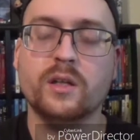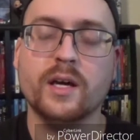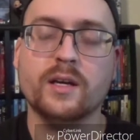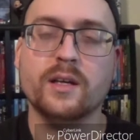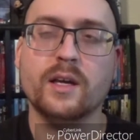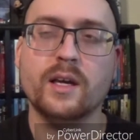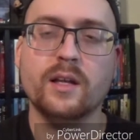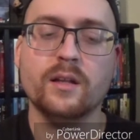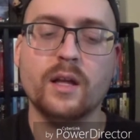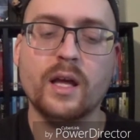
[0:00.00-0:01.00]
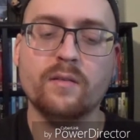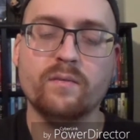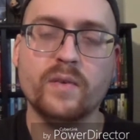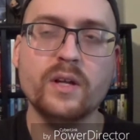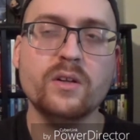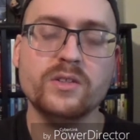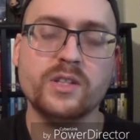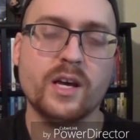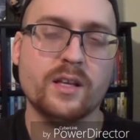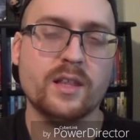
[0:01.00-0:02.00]
Like it, it feels
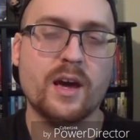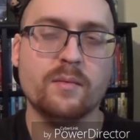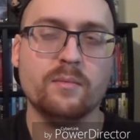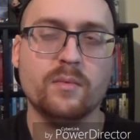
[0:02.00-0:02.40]
like that